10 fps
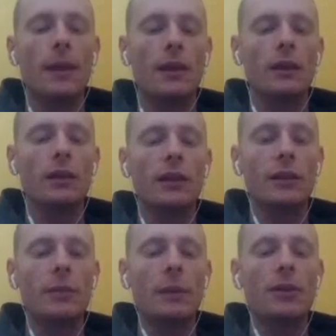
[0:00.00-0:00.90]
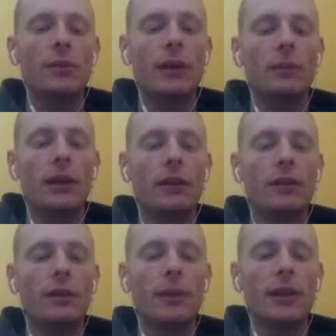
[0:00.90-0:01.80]
and then collect the babies from out of
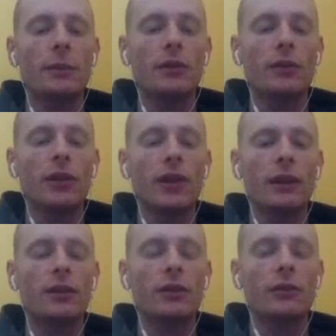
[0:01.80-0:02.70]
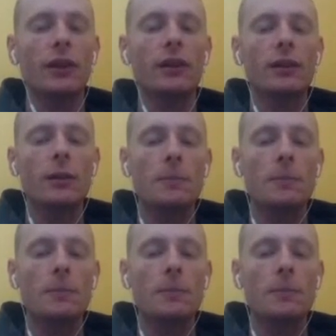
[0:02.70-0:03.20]
bounds and bring them over to the next screen.